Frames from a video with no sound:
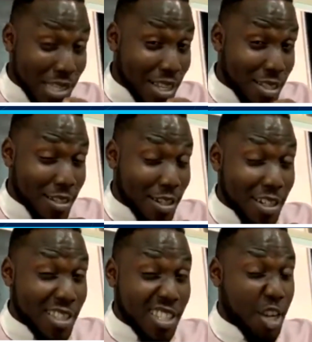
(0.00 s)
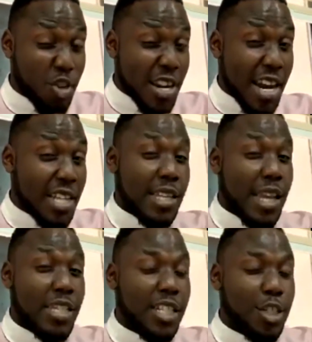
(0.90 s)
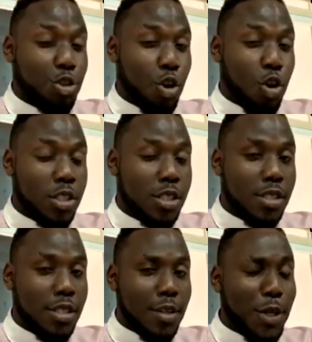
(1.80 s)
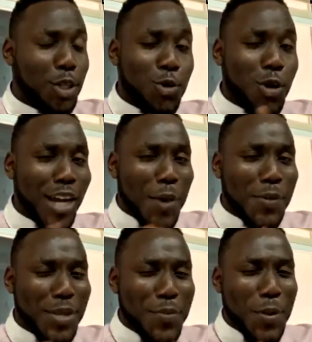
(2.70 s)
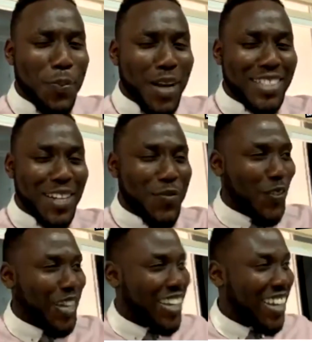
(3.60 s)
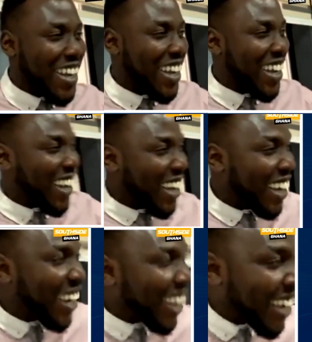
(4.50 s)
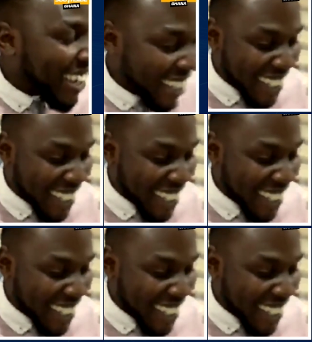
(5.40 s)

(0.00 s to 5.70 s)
won't make a star school beans? You get master's degree to see that you know they understand English or relax. Make you know, come give me pressure